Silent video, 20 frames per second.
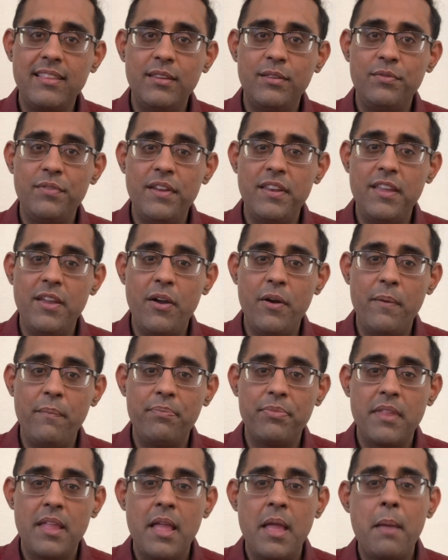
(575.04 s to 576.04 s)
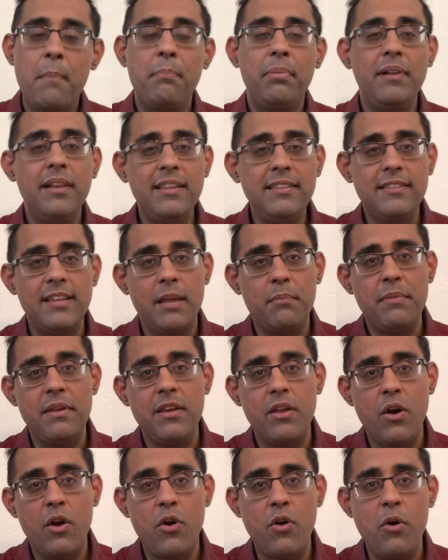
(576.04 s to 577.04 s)
this video, please let me
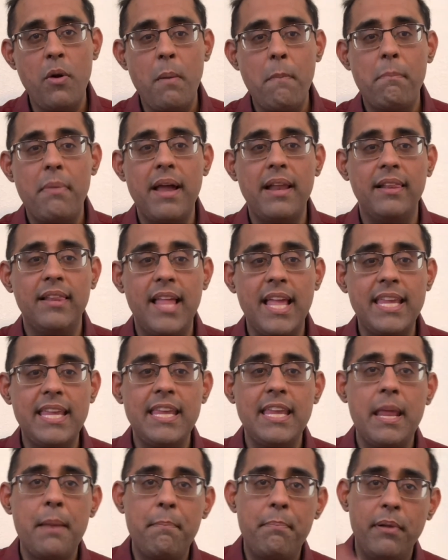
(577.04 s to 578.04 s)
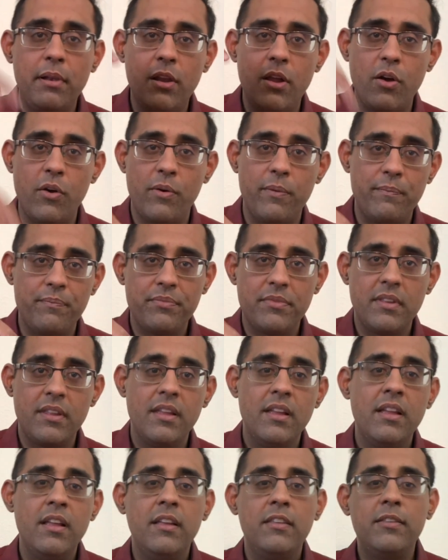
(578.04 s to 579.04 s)
know by liking it below.
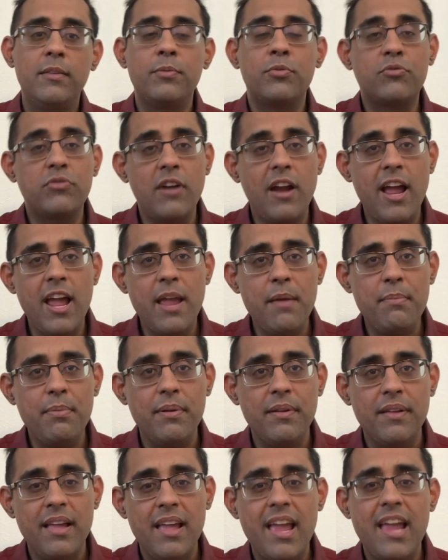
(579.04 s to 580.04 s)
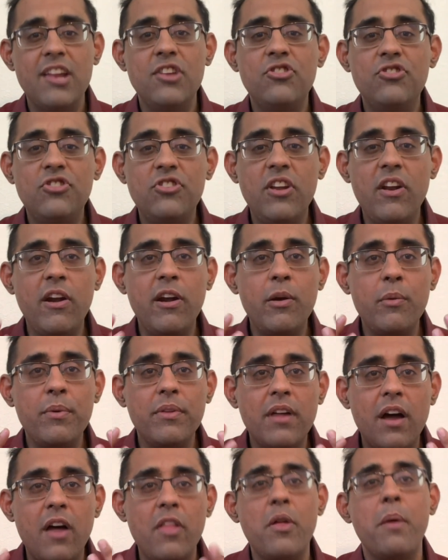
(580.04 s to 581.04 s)
Subscribe and share it
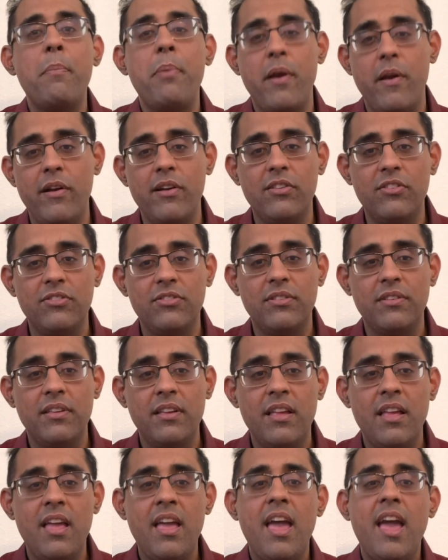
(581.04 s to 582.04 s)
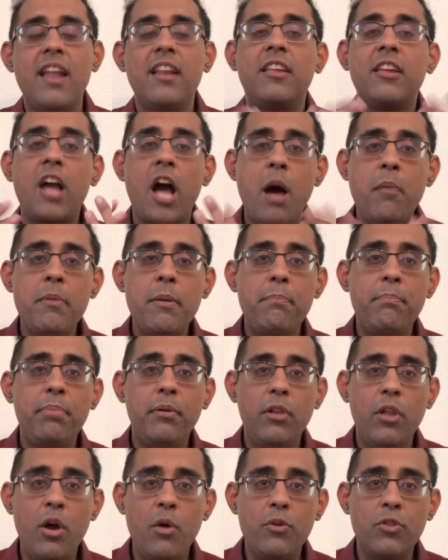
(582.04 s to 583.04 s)
with other parents. And comment
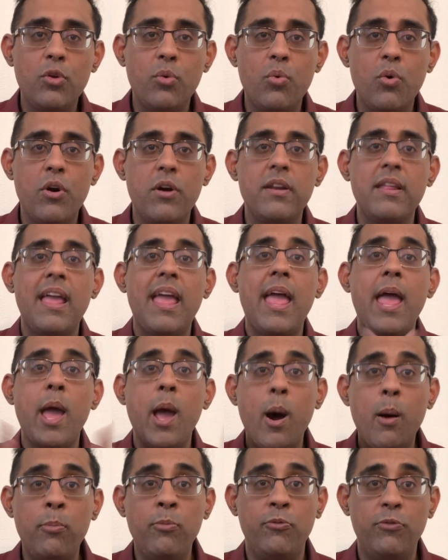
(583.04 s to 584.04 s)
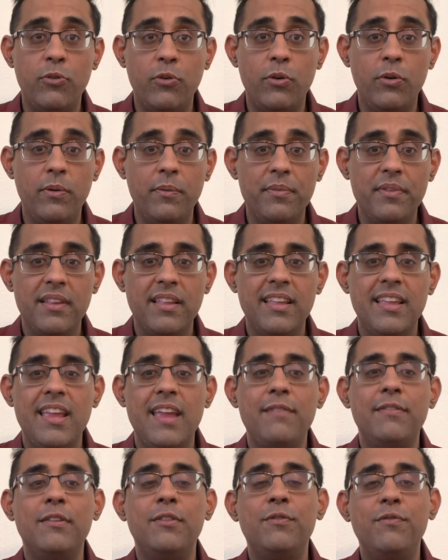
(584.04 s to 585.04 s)
below with the word helpful
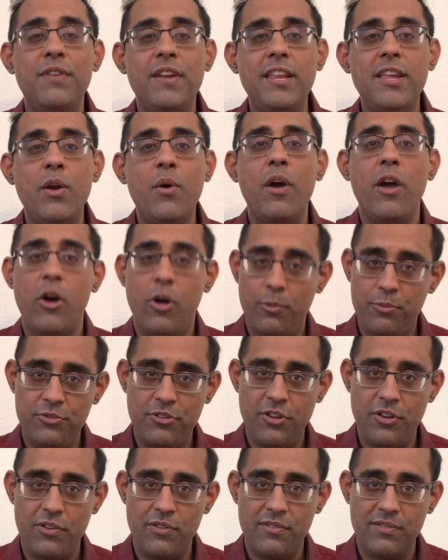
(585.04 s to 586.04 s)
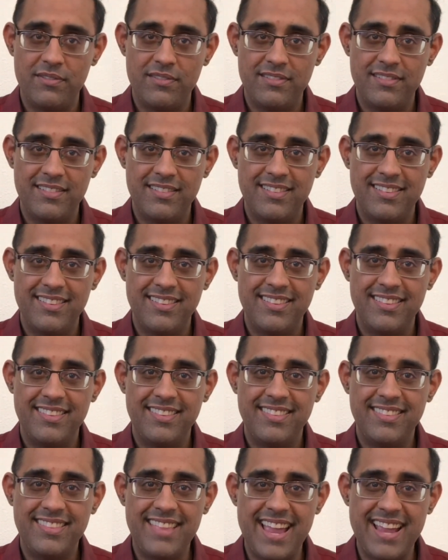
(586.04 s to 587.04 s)
if this video helped you.
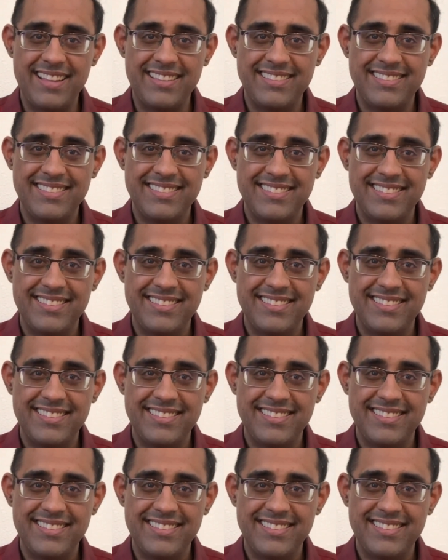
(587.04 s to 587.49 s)
Thanks.